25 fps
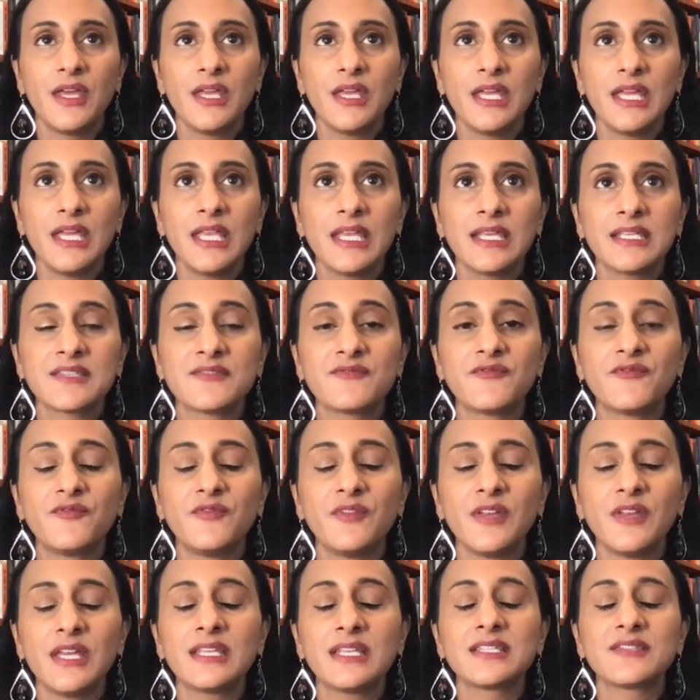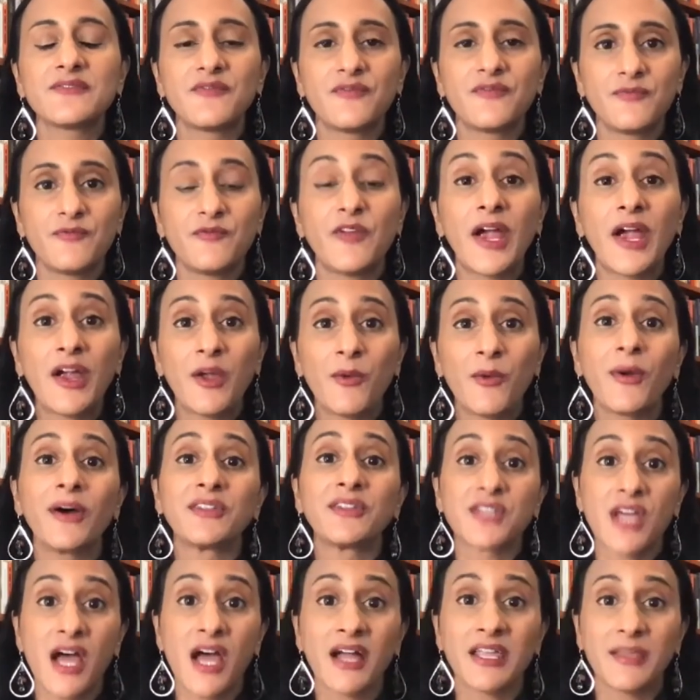it is it is very well
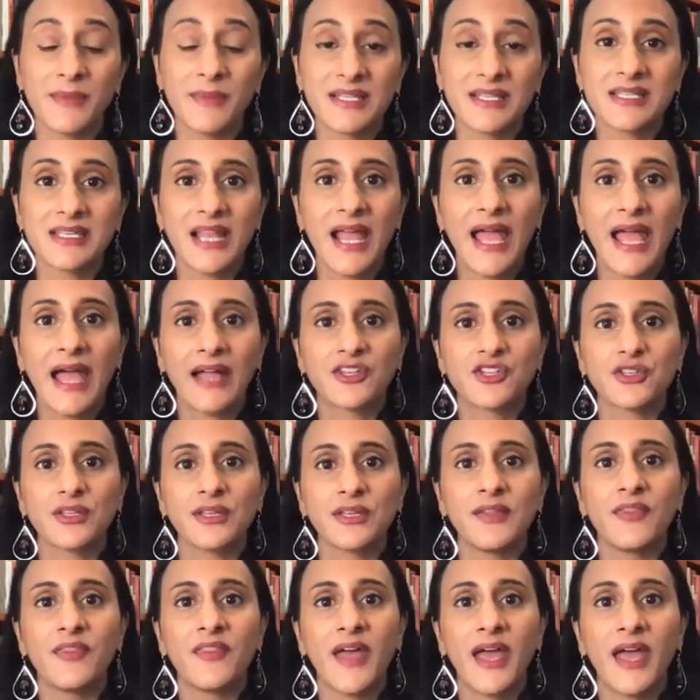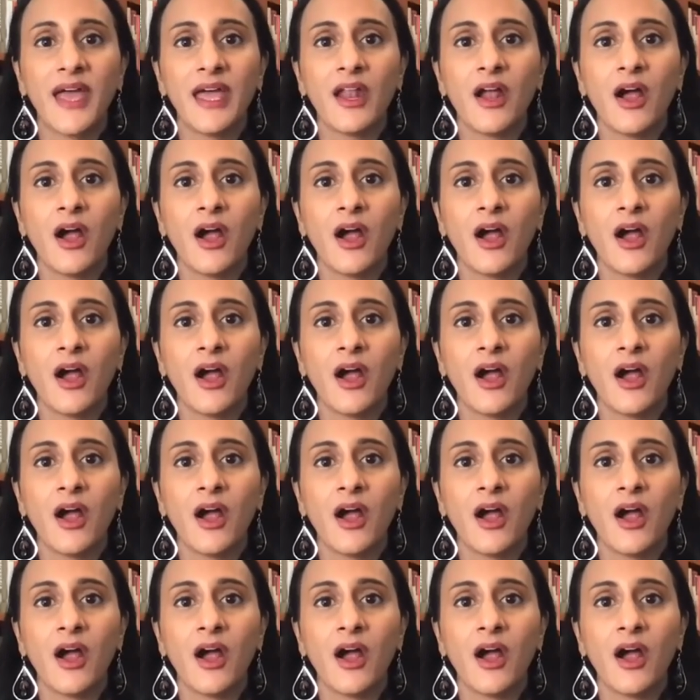documented actually that